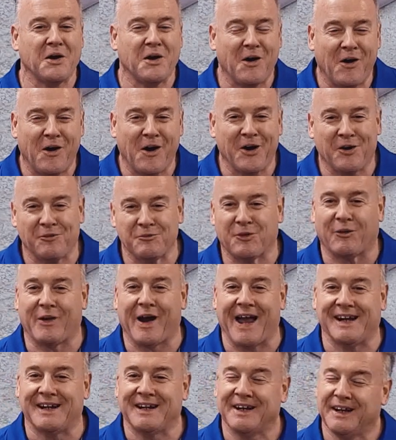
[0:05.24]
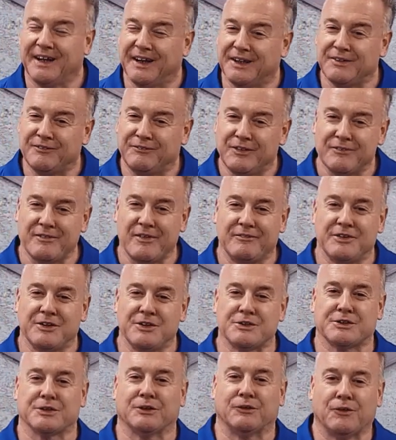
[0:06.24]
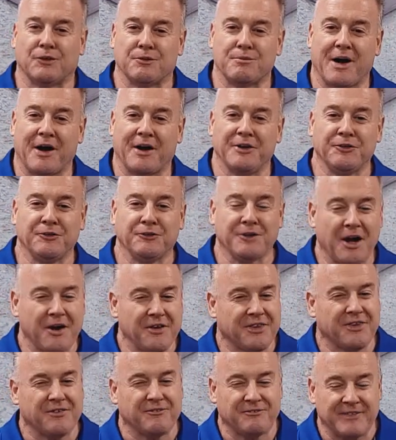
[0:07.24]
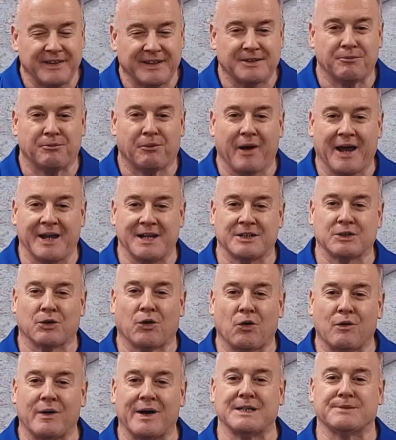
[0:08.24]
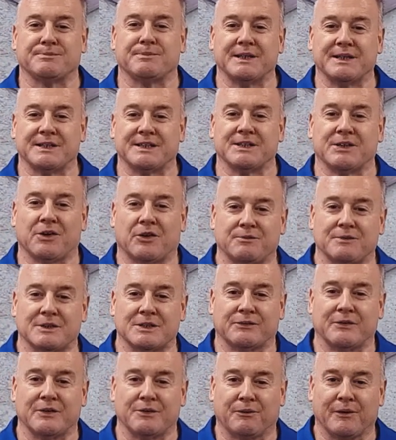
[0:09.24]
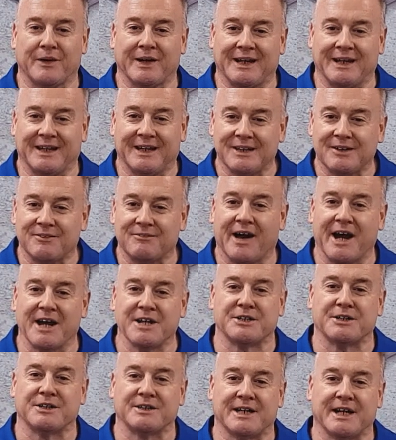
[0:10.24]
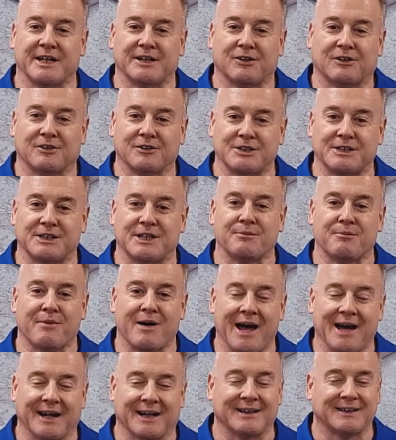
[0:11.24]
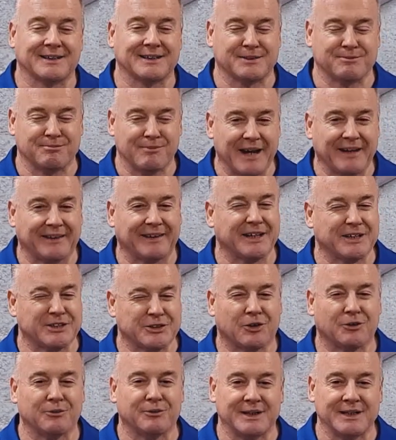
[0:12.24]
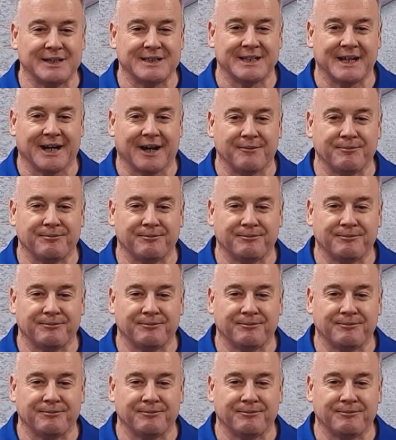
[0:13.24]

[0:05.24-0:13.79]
Hi, I'm Grant, and if you've ever used a lawnmower, you'll know that the Victa brand has always been synonymous with bringing innovation and technology to the market to make that job easier.